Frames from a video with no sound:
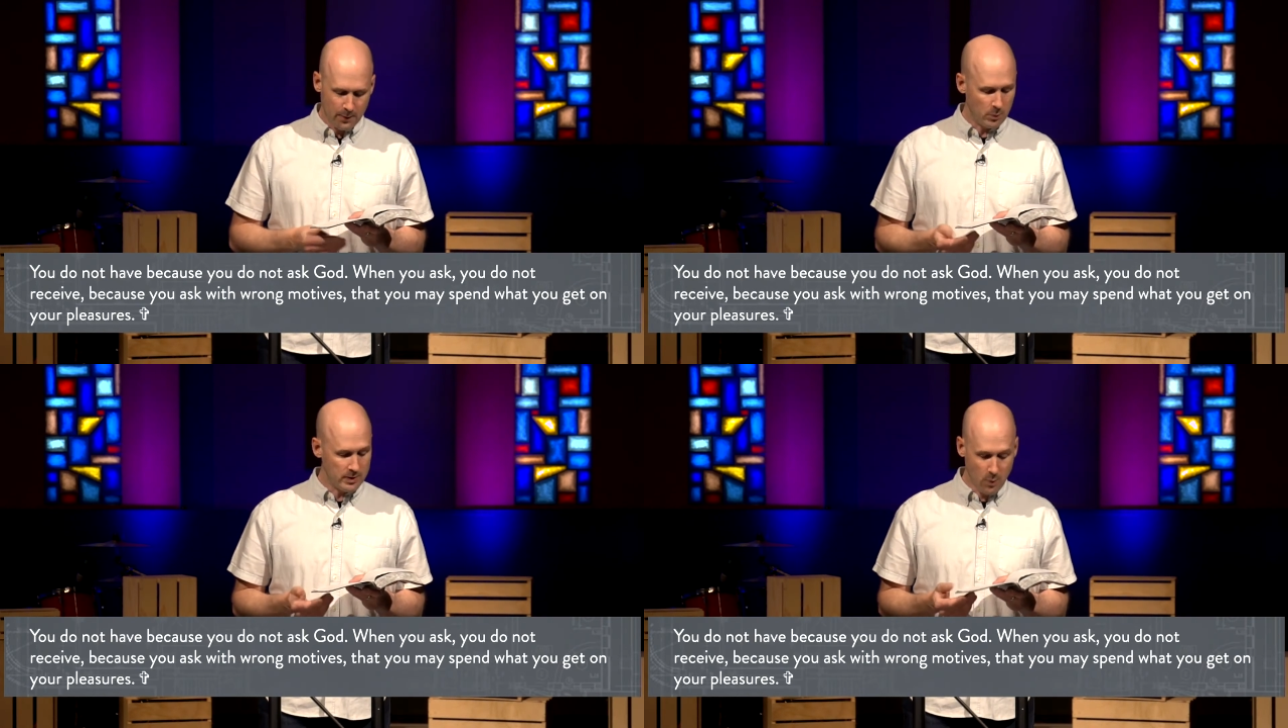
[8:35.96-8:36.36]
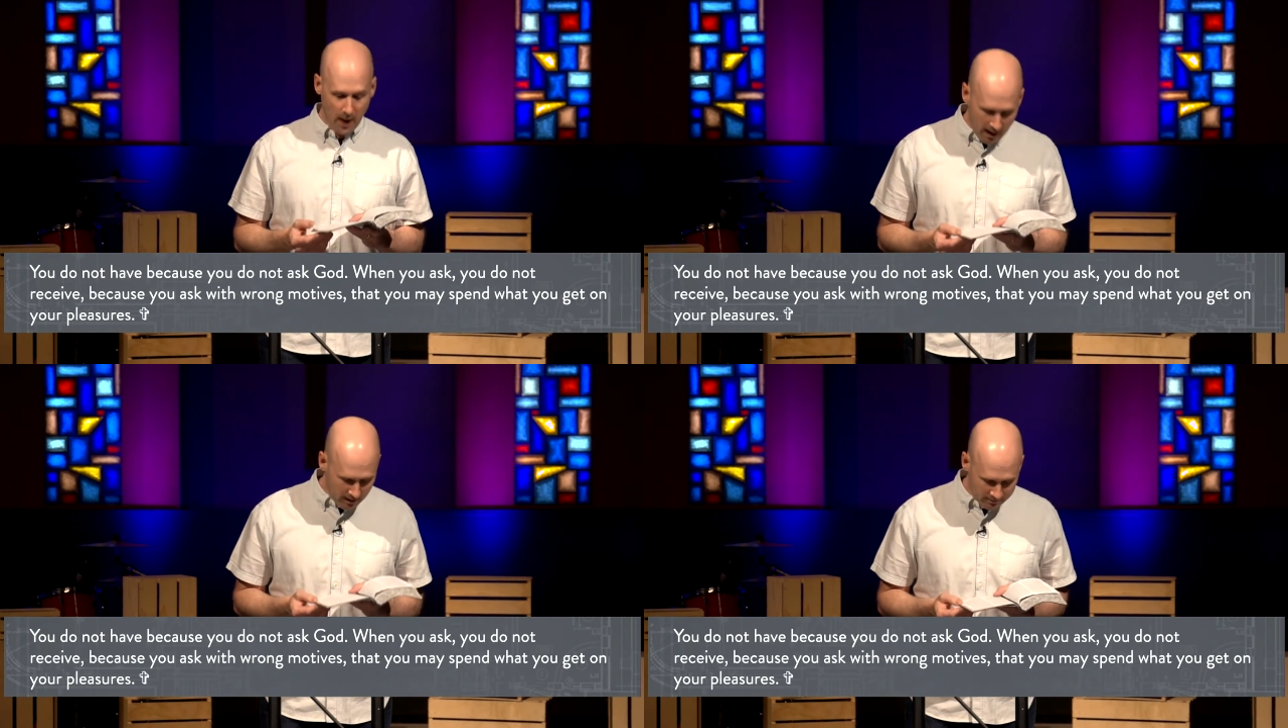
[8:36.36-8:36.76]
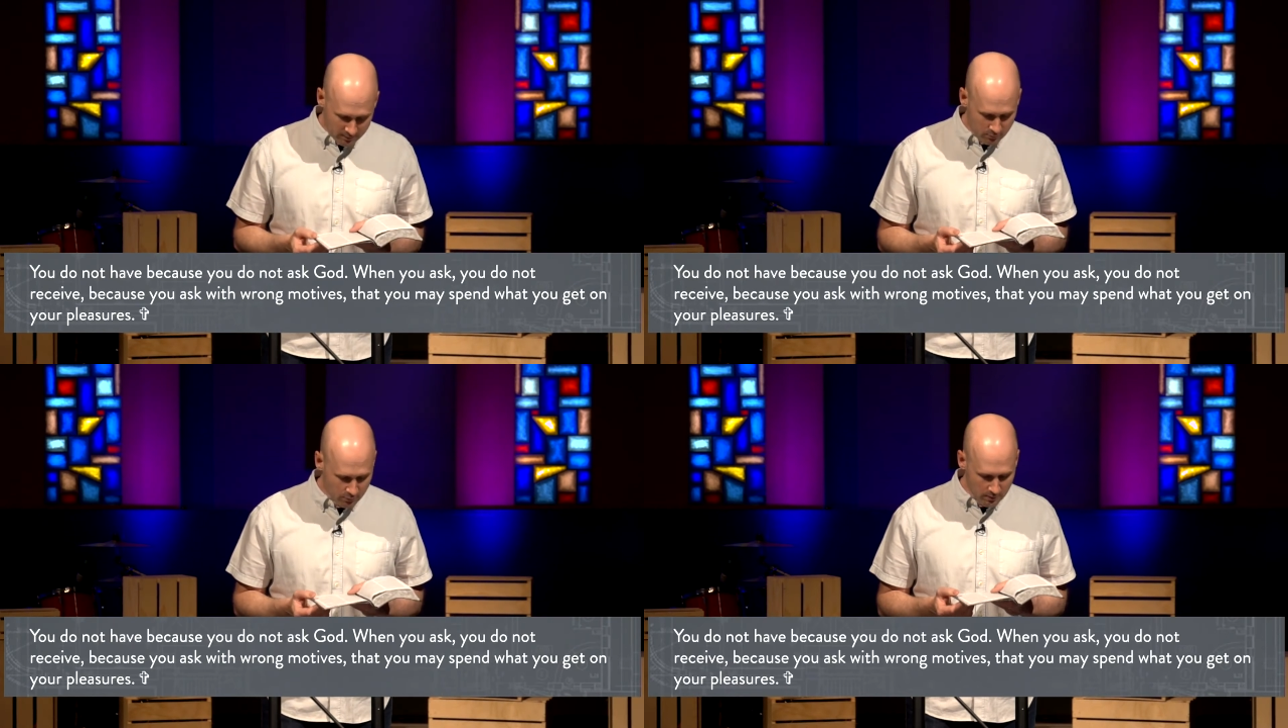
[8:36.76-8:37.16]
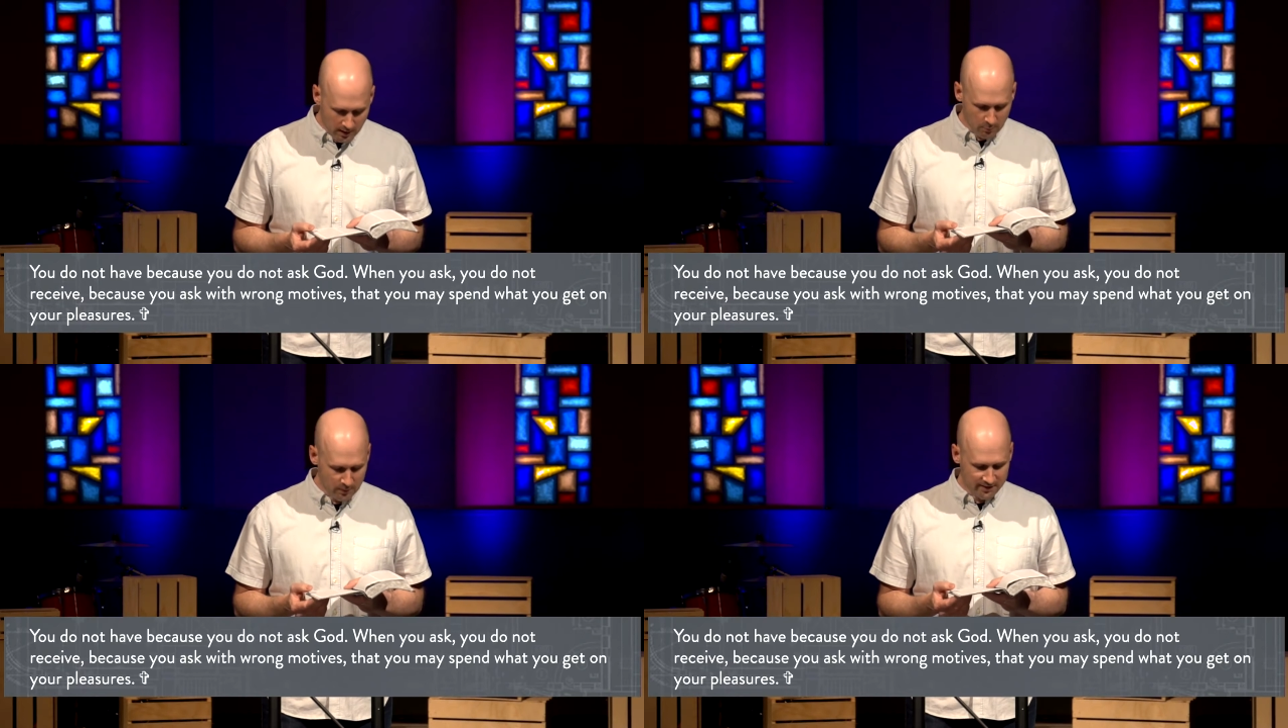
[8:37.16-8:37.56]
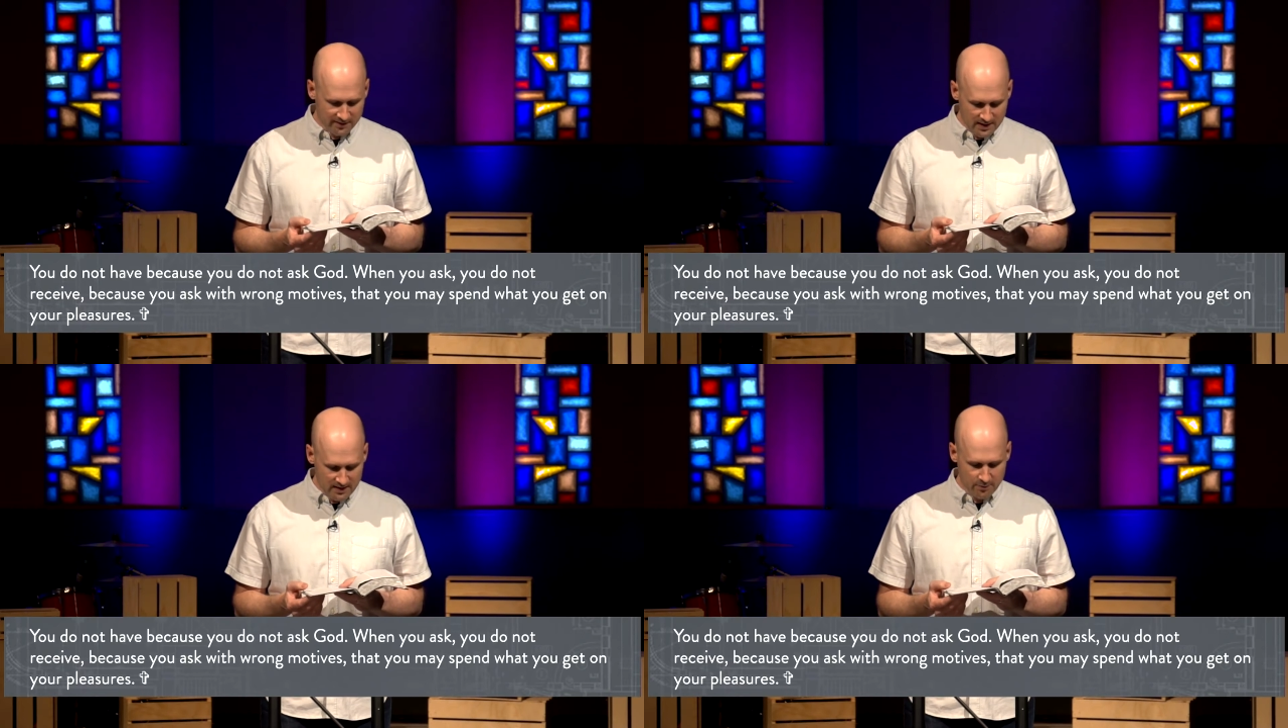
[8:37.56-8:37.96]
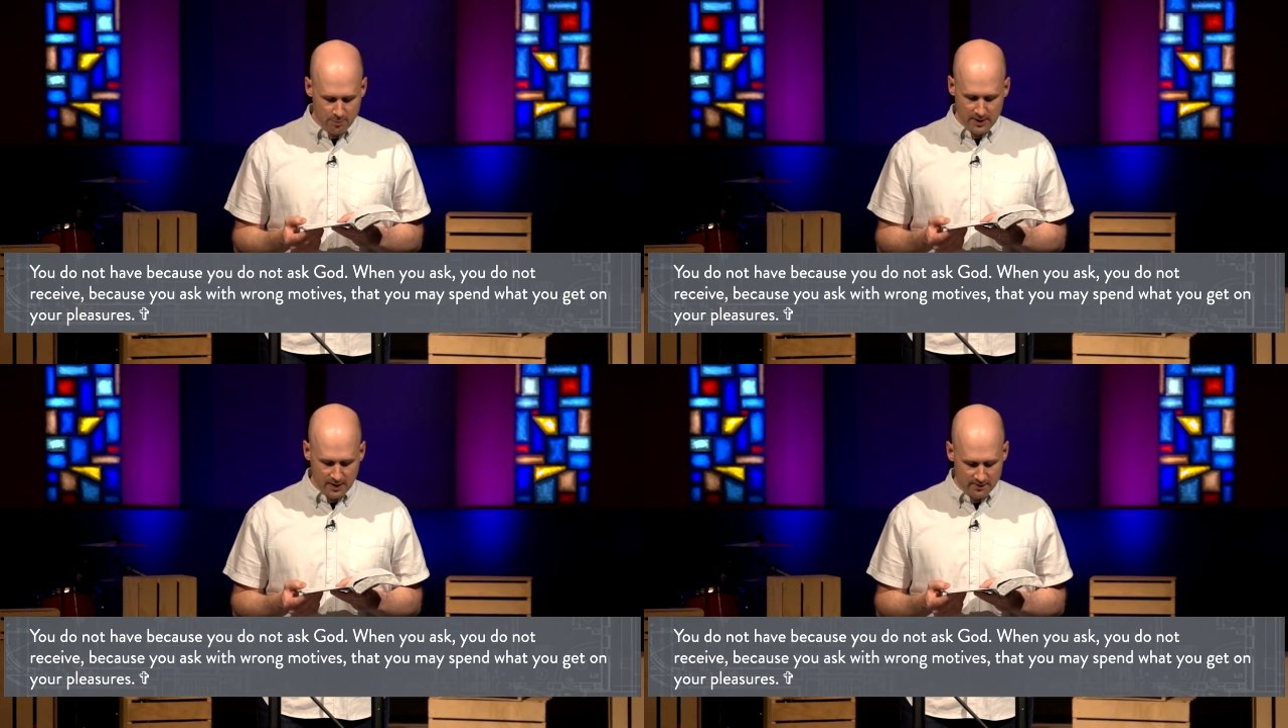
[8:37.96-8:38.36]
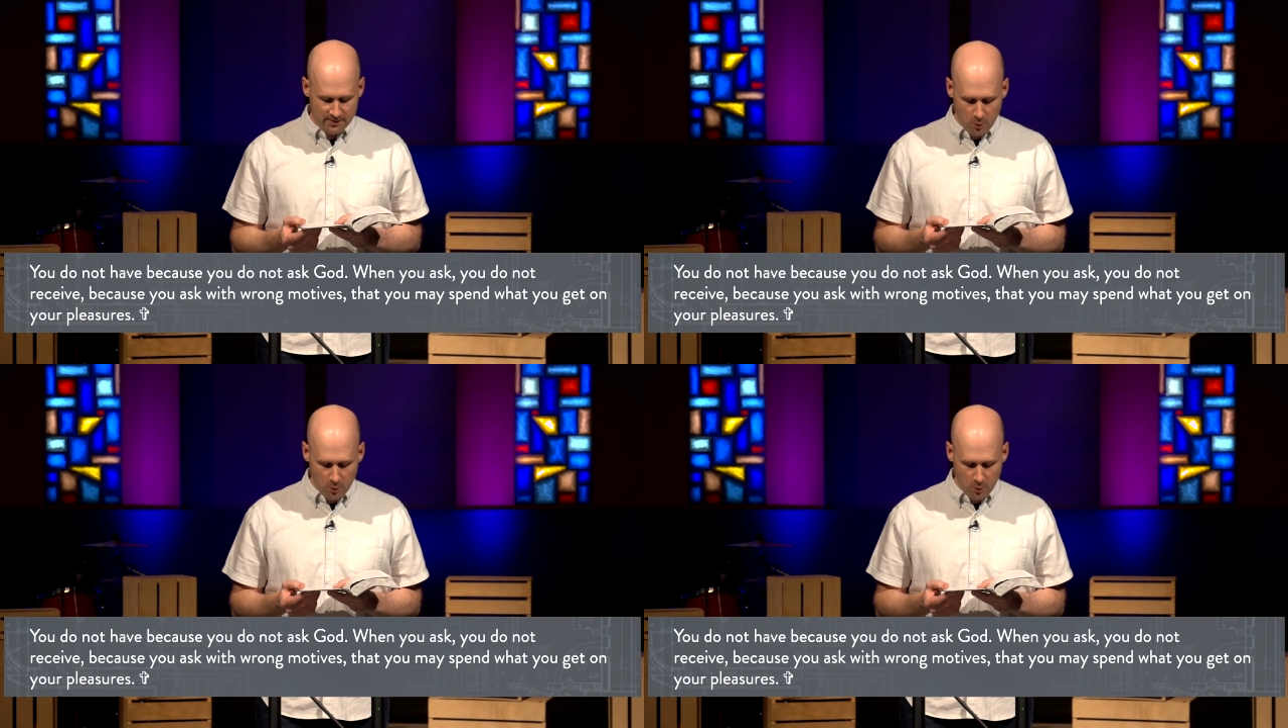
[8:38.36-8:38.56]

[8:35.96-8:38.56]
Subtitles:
When you ask, you do not receive because